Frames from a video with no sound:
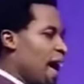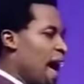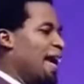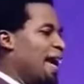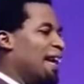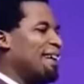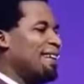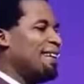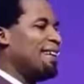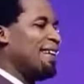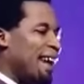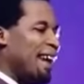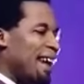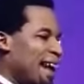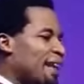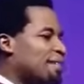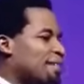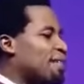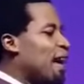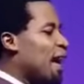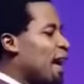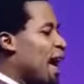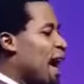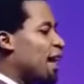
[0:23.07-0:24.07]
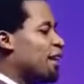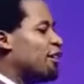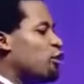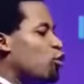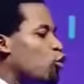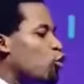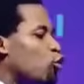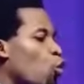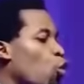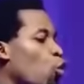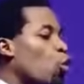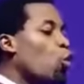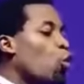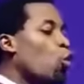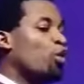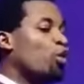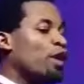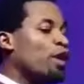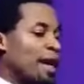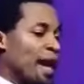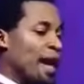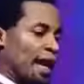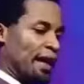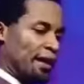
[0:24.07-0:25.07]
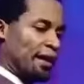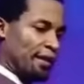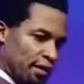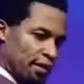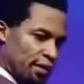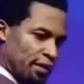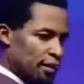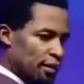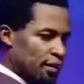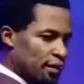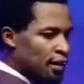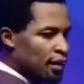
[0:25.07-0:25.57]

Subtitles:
and the lesser light to rule the night.